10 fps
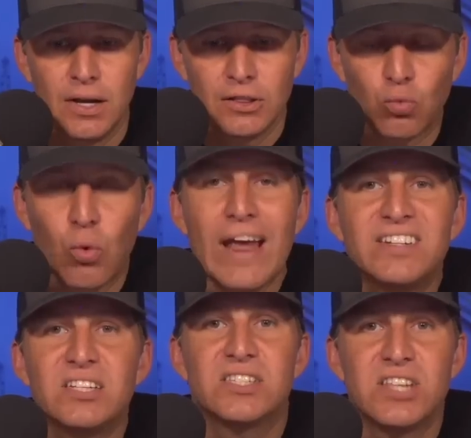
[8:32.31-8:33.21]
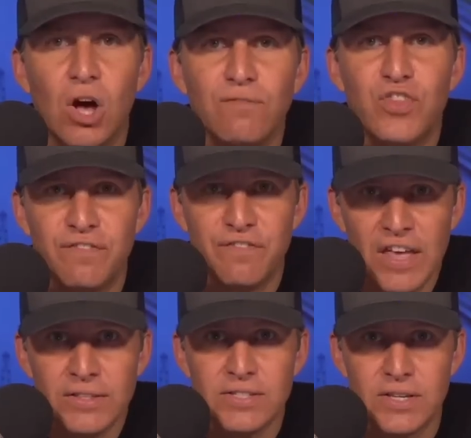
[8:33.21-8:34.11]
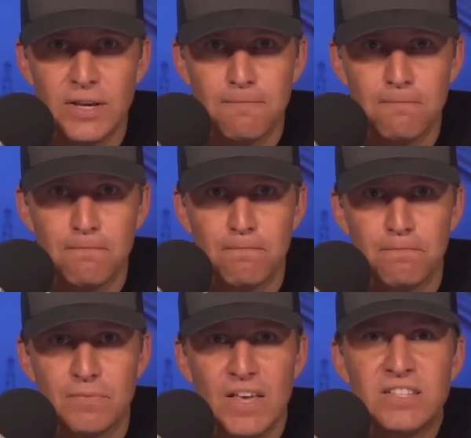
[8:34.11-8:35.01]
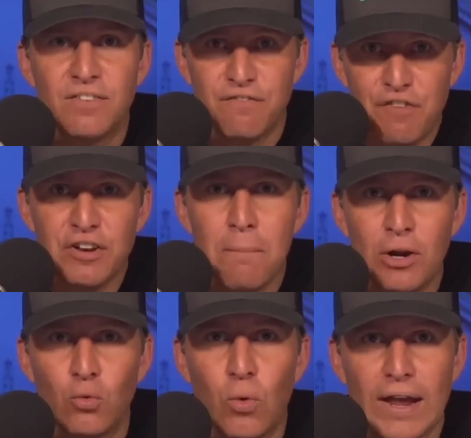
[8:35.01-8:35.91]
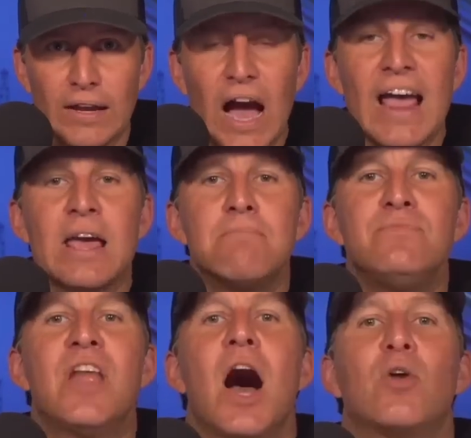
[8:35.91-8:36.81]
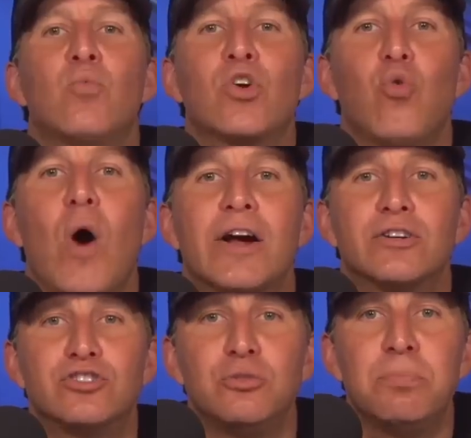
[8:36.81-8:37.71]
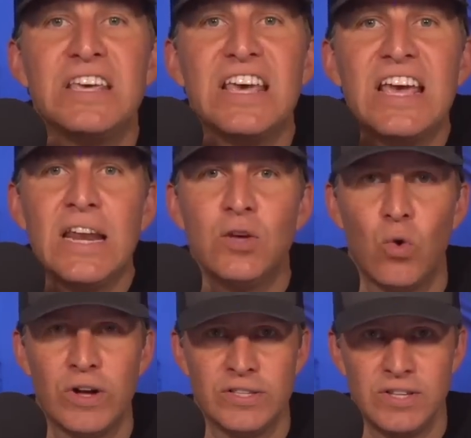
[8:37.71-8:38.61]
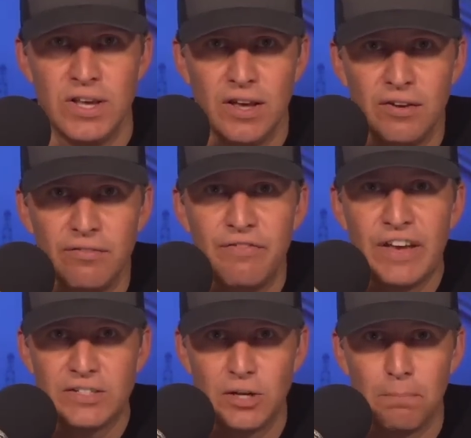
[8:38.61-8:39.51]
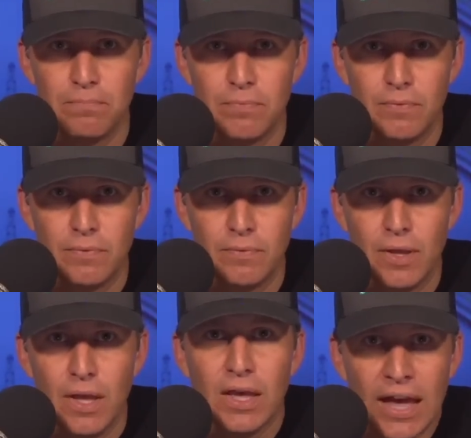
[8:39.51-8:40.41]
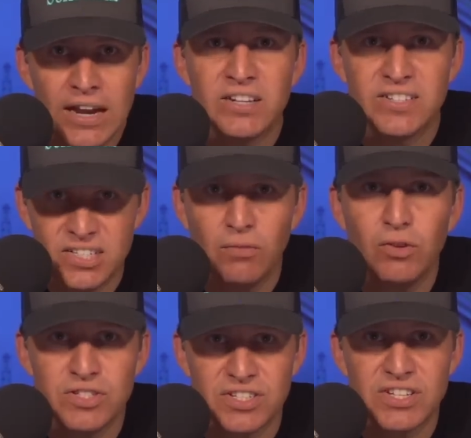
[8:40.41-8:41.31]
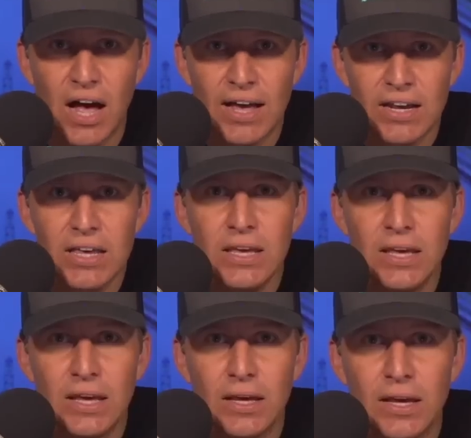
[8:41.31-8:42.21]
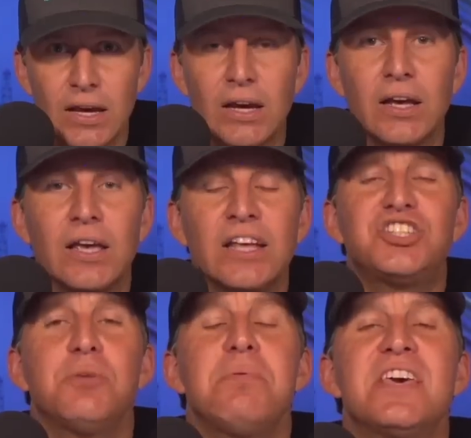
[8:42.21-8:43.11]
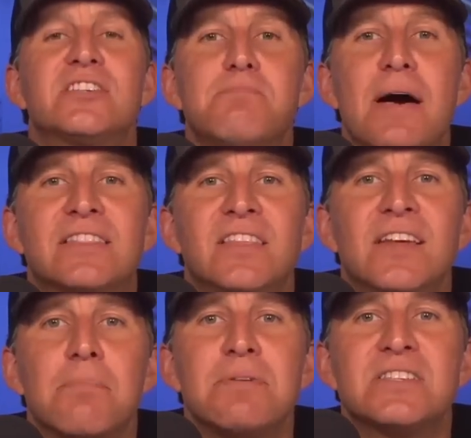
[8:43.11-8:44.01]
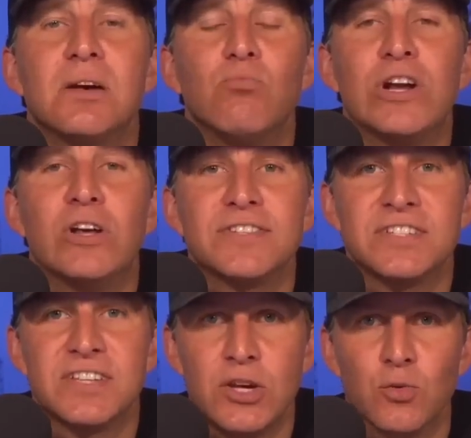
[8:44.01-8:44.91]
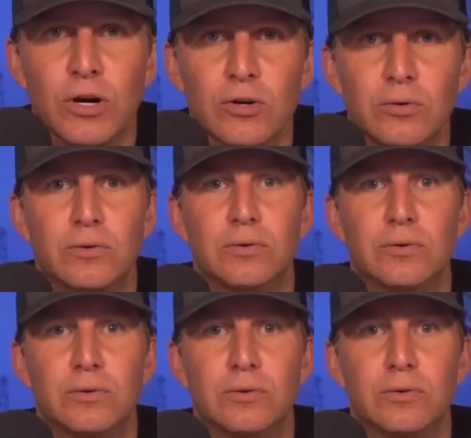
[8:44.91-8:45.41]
The right to self defense is a fundamental right. I am not required to be anyone's victim. And in a civil society, it should be expected that I be someone else's hero.